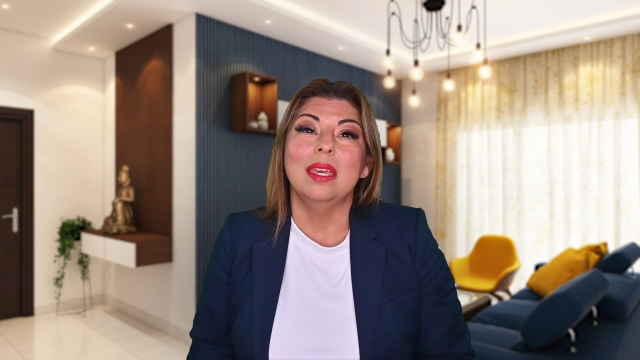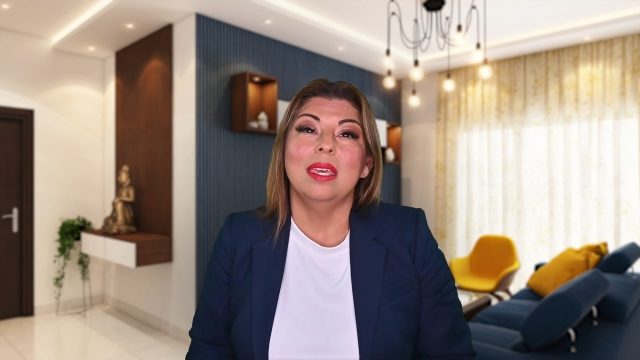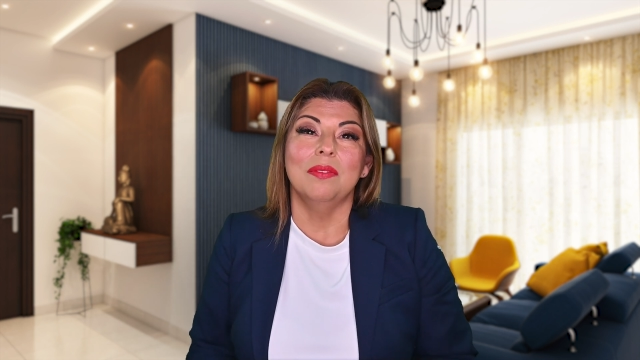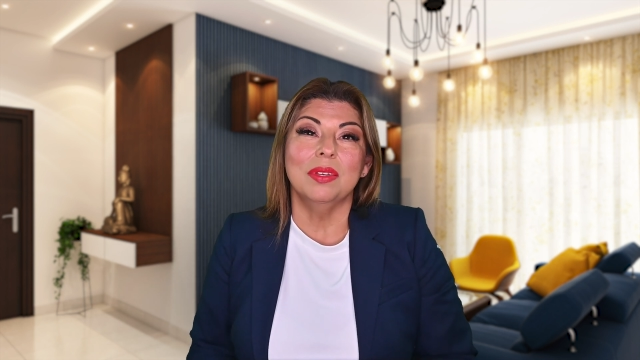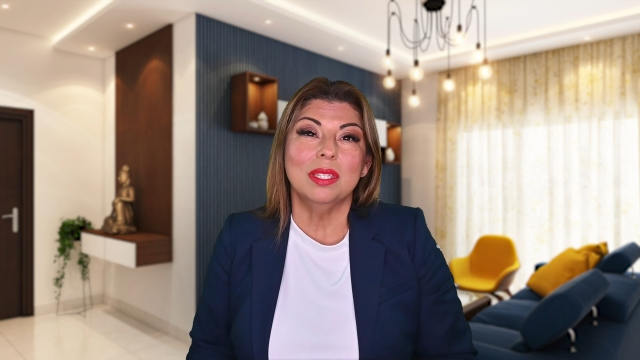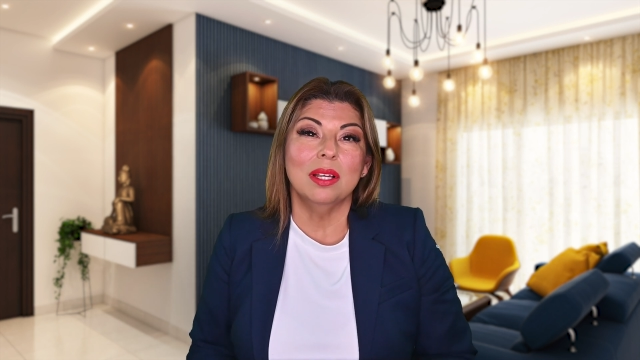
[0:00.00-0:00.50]

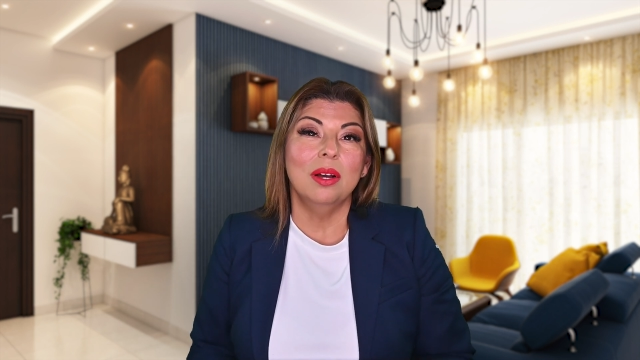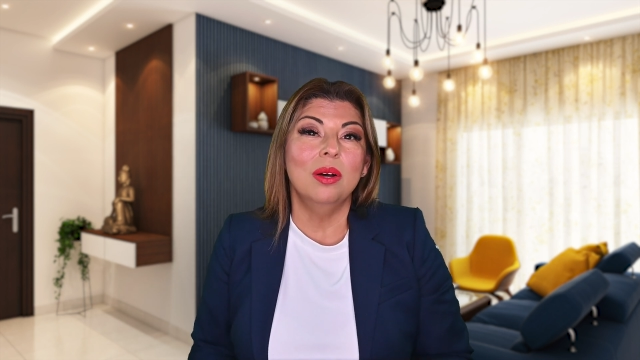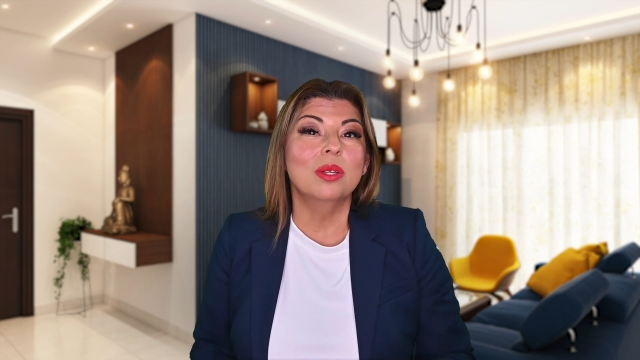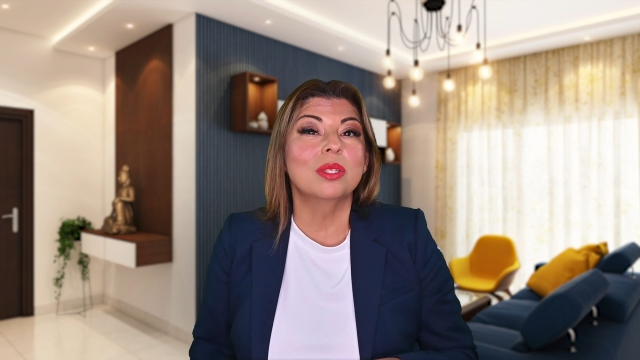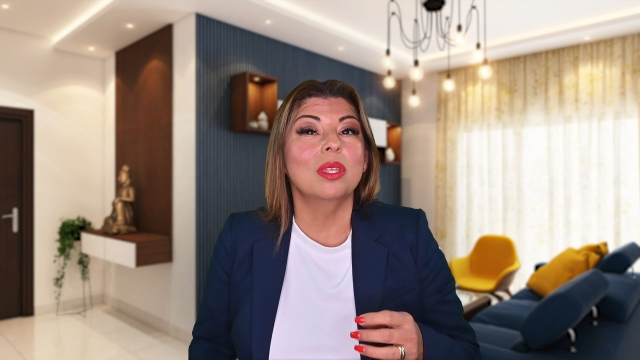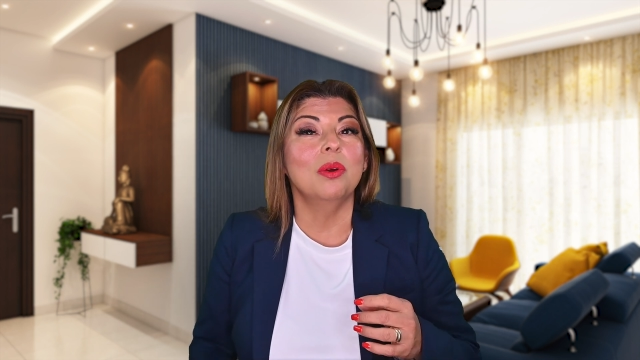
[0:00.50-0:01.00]
Give us a
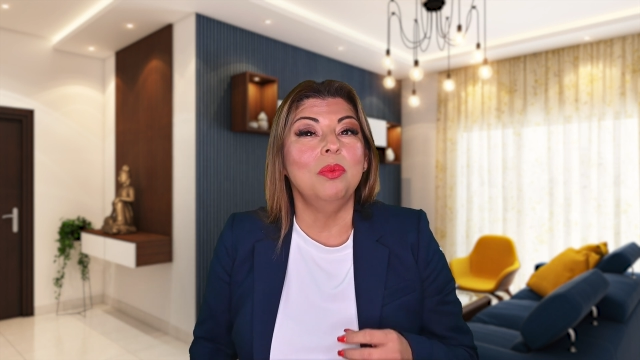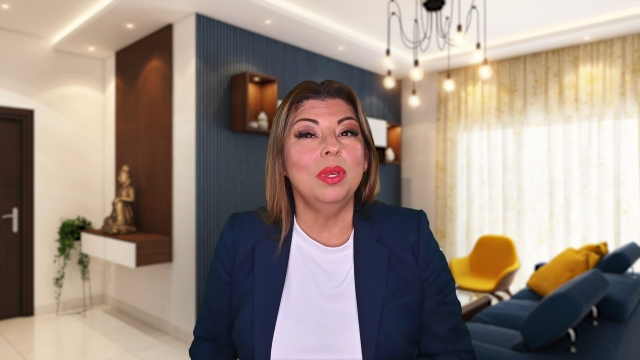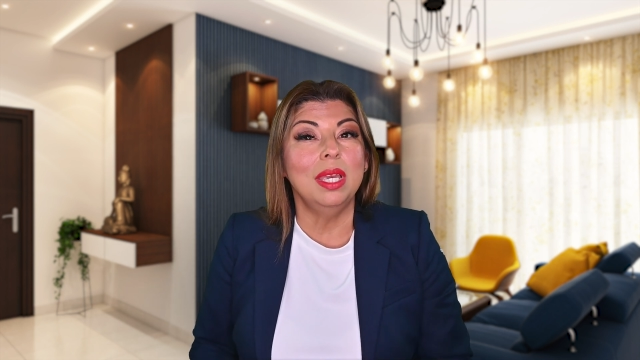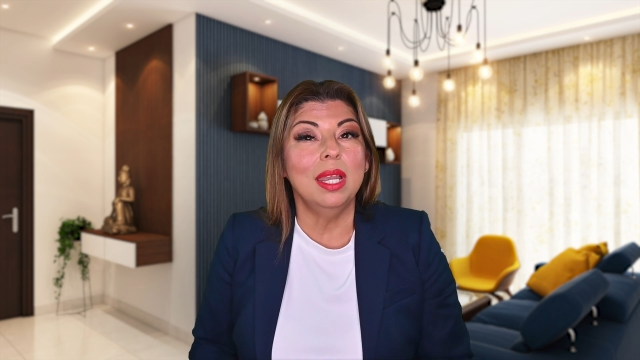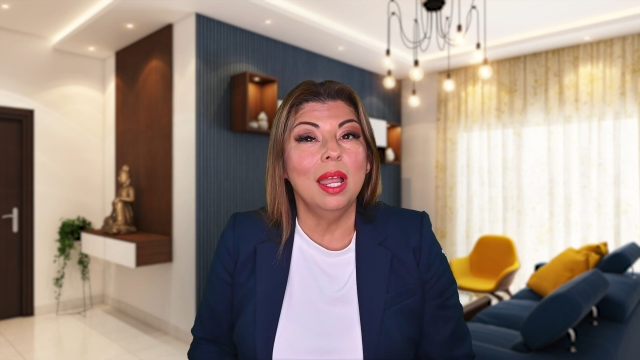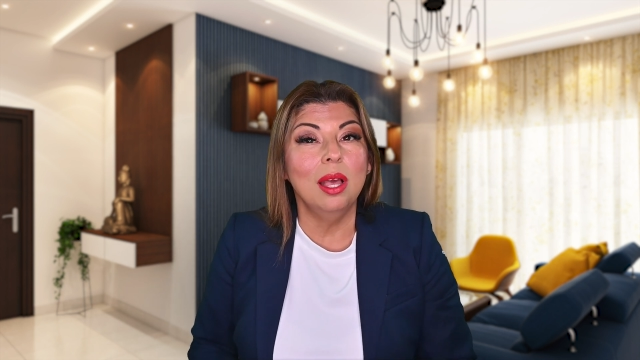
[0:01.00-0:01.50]
call so that
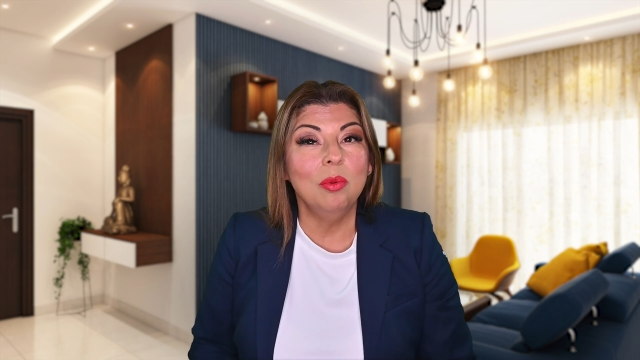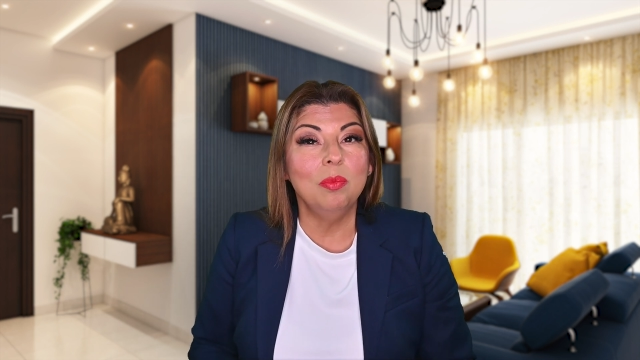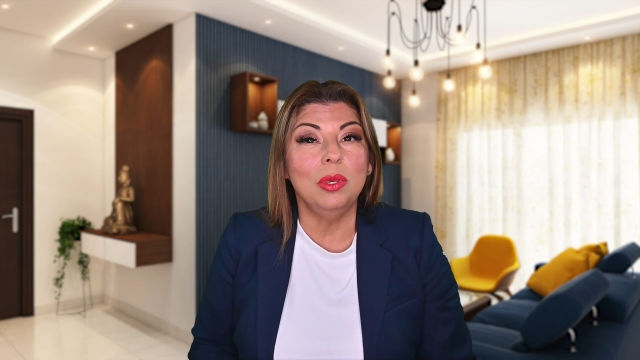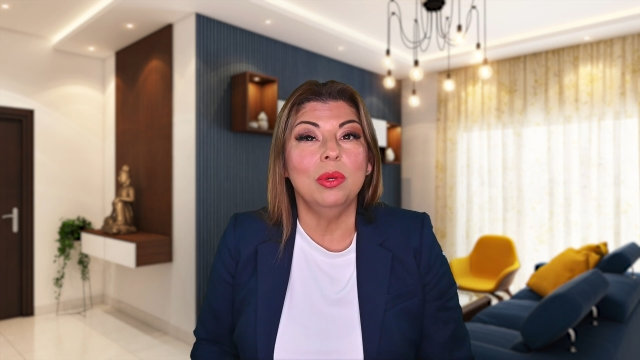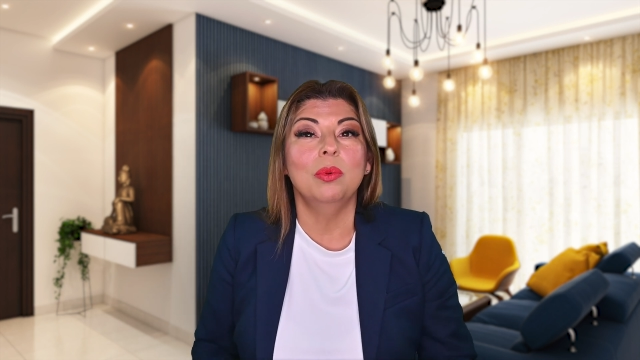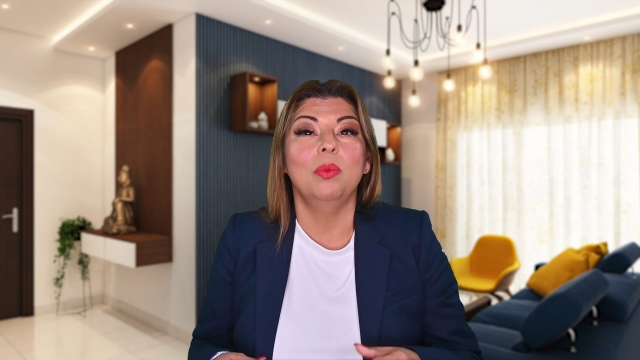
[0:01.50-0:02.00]
we can
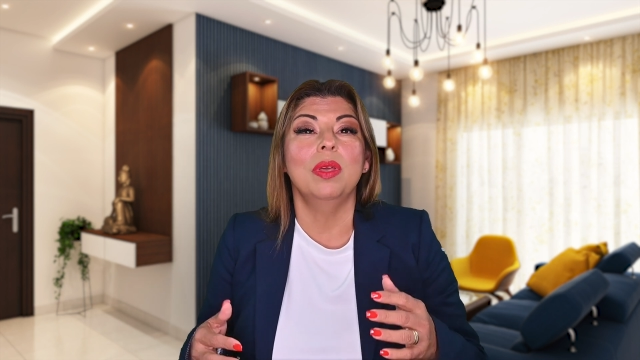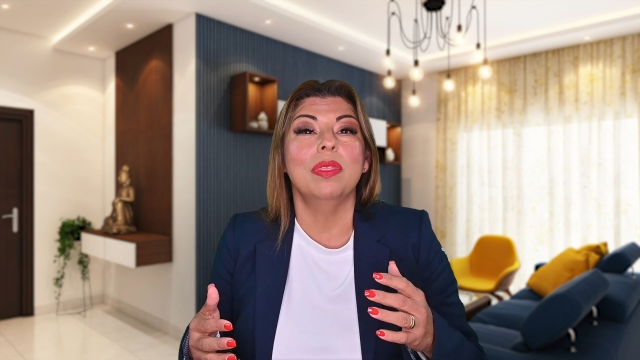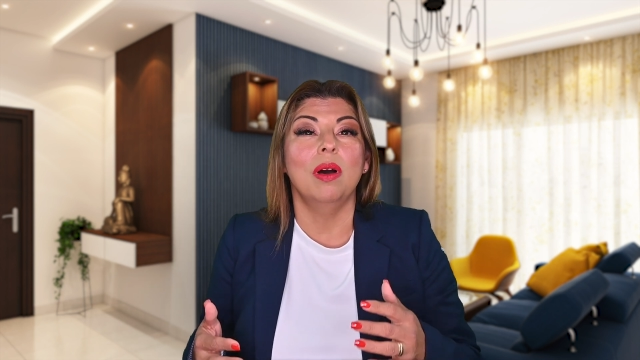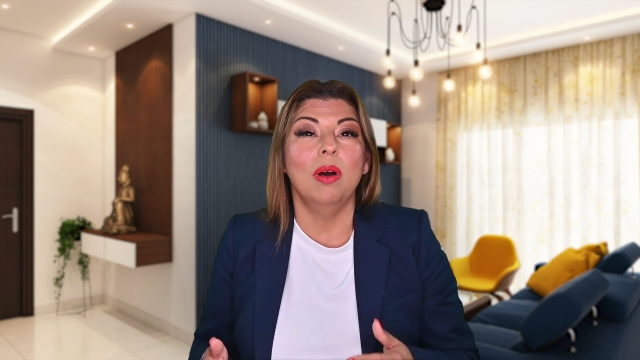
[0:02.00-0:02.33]
help you with